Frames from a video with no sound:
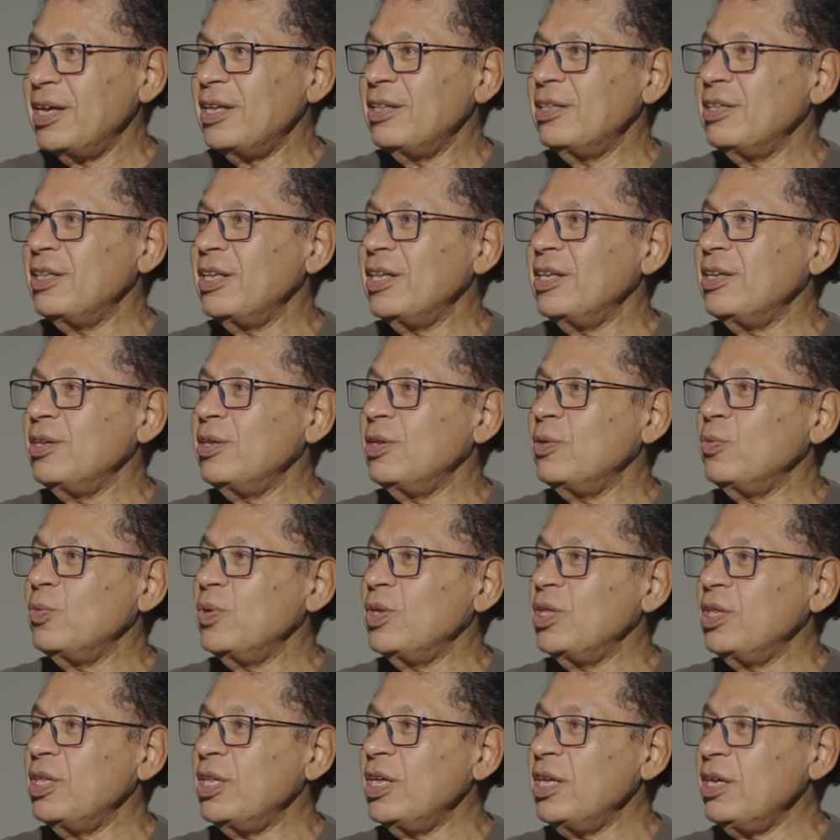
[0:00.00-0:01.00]
And then
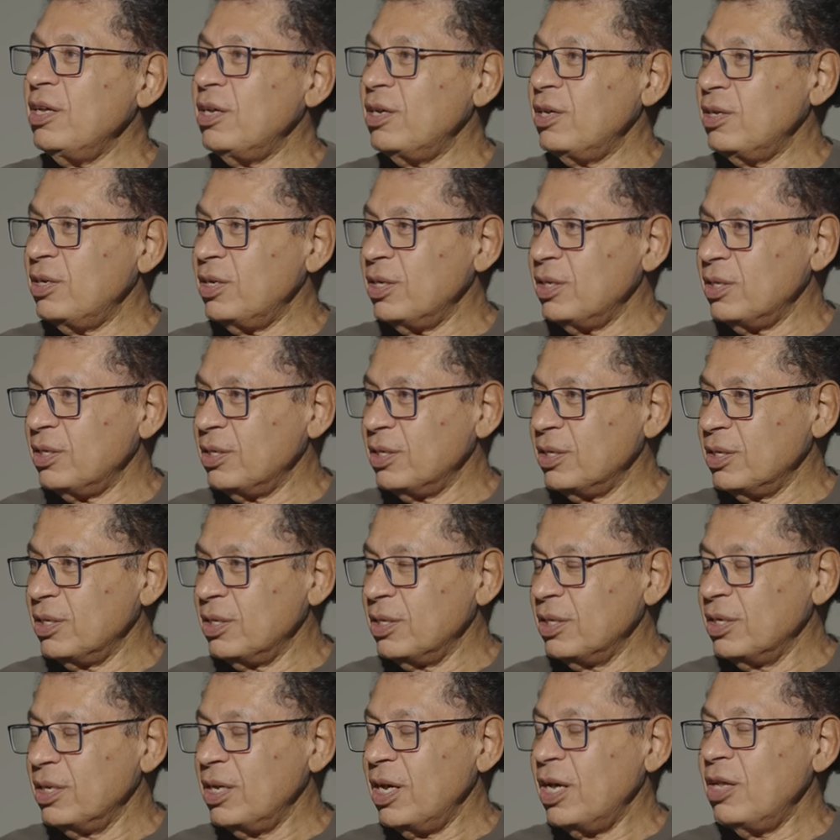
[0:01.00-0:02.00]
when they earn it
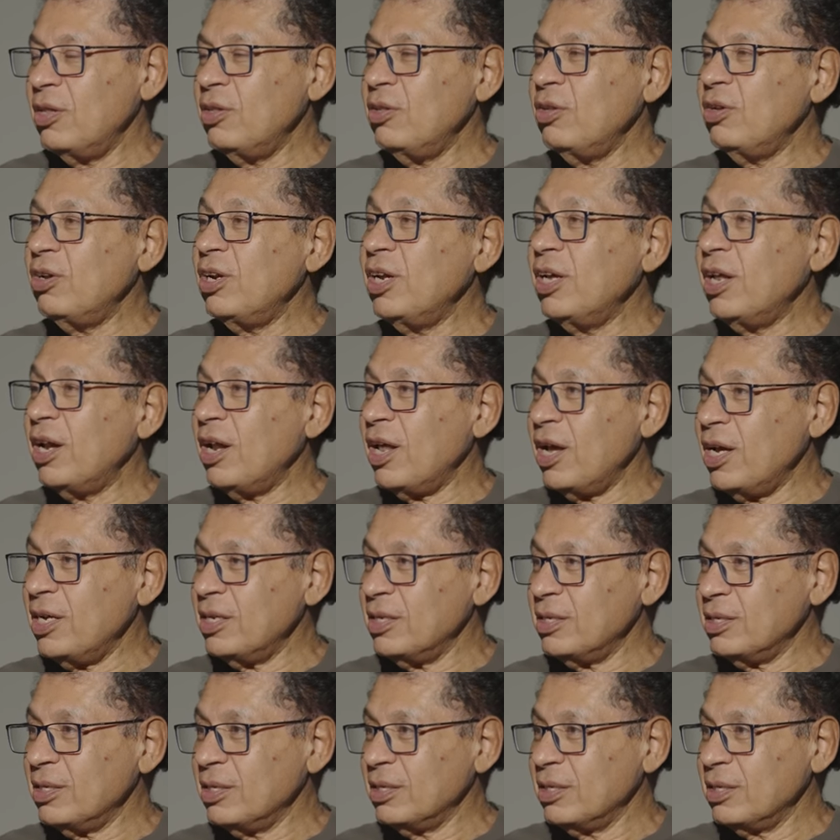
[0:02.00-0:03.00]
and they
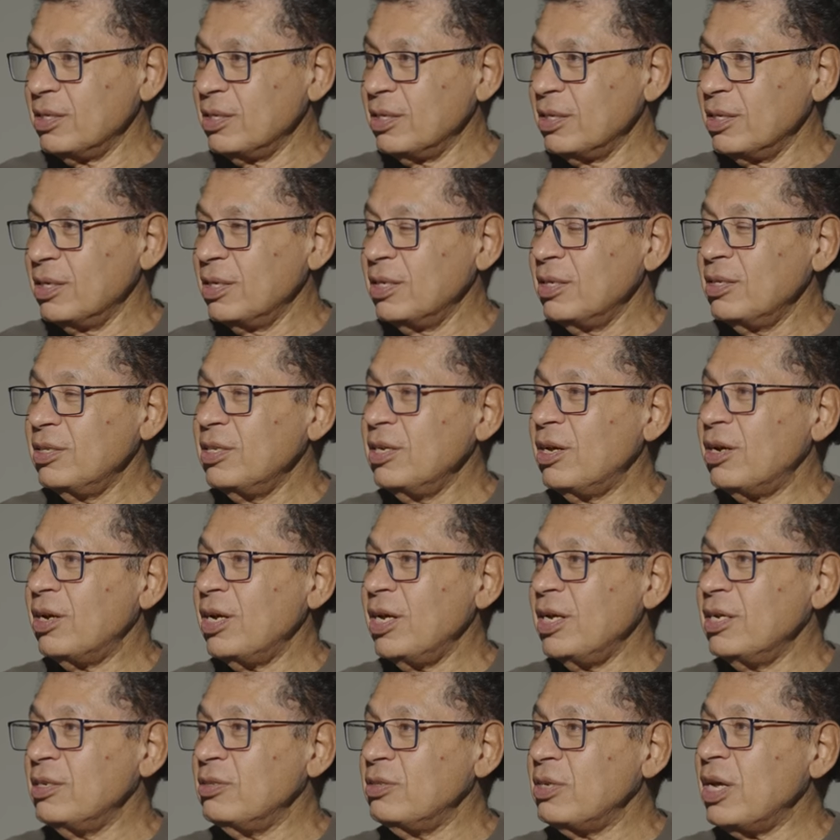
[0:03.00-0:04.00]
realize they are
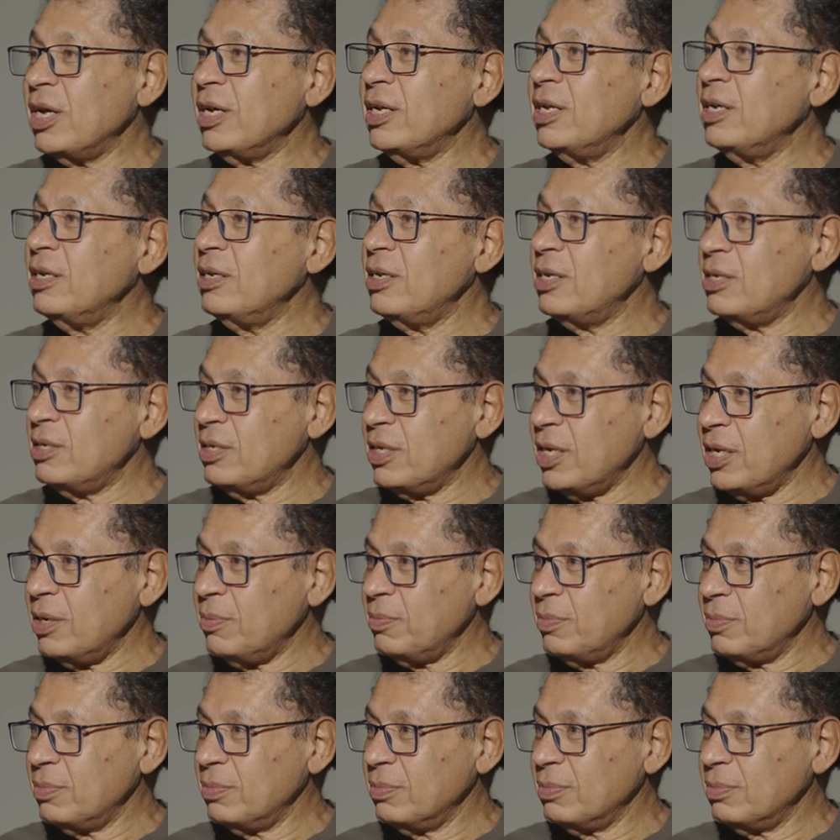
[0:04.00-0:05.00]
exactly the
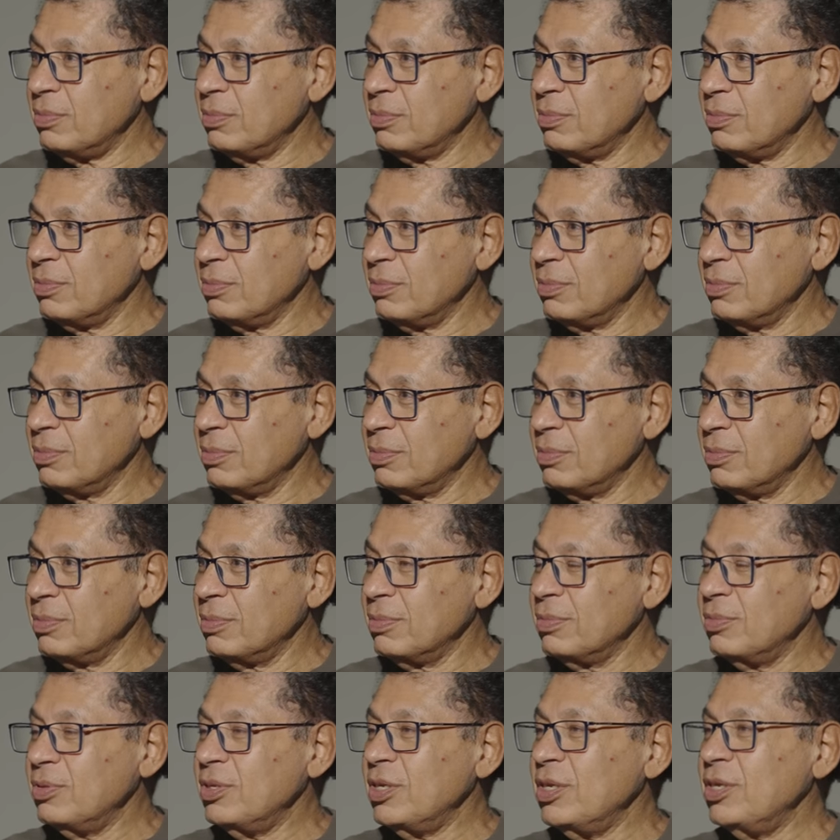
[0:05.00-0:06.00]
same,
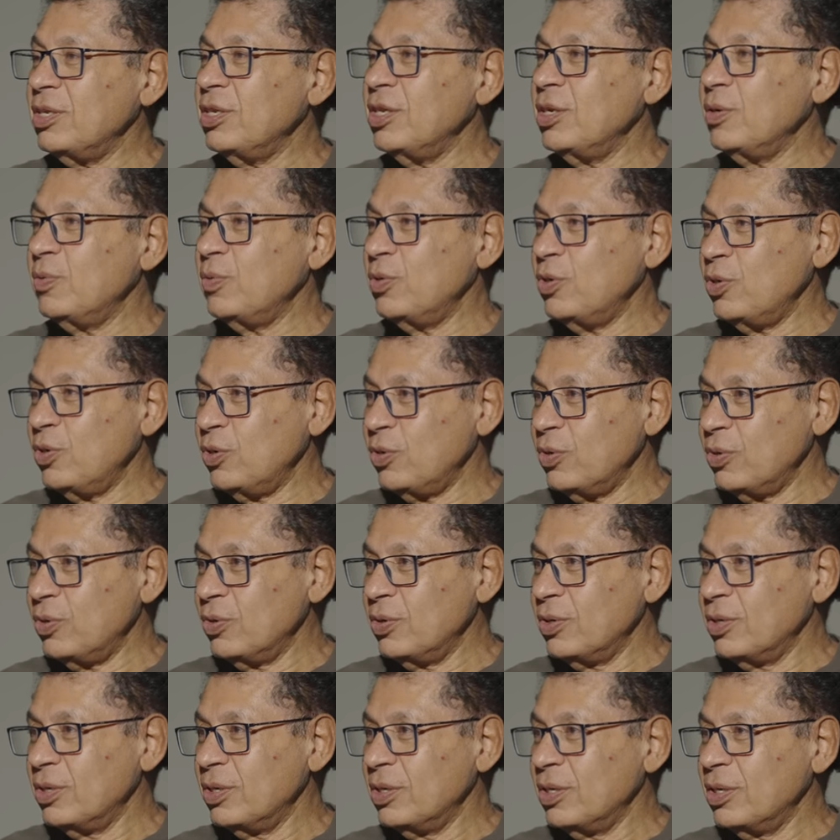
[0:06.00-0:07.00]
then they will
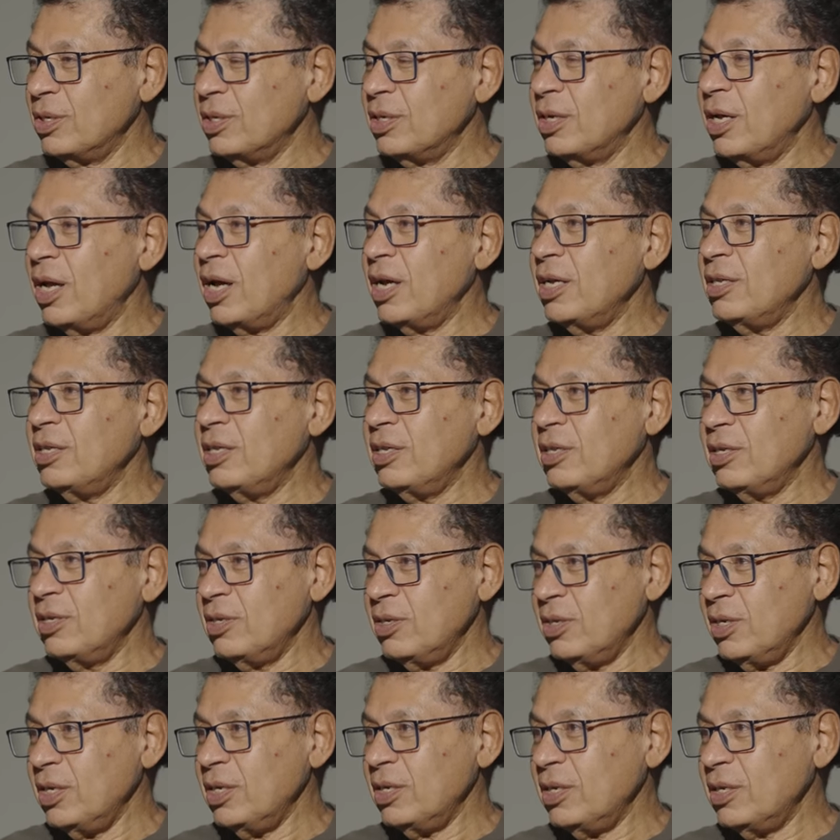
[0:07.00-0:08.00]
know I
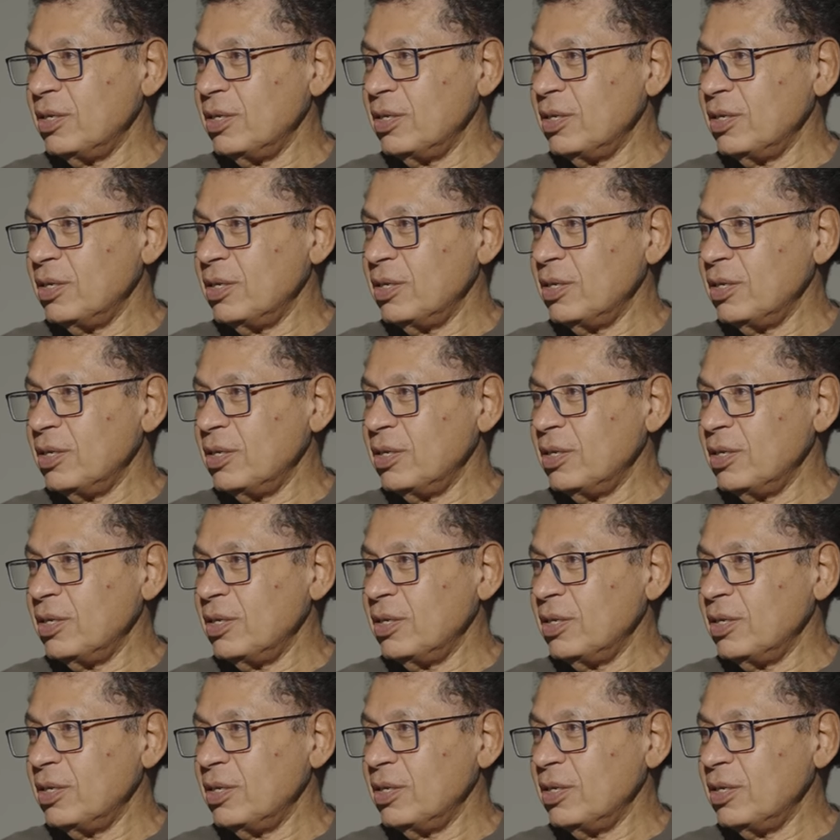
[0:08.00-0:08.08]
didn't need